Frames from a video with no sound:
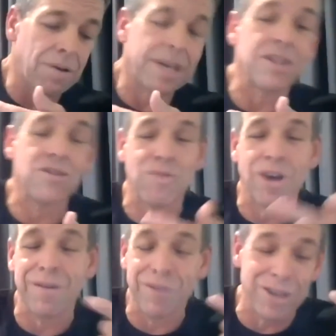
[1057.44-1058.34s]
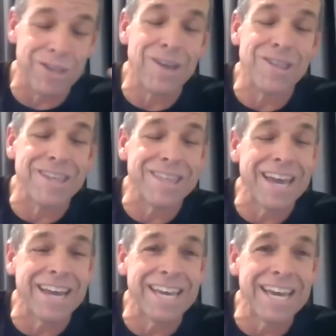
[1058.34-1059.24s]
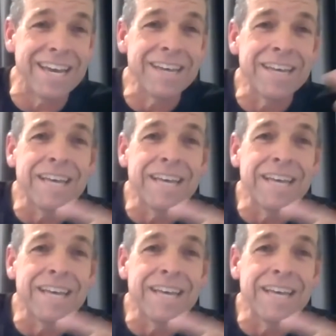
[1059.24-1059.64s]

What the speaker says: get this right. I've got the notes just down here.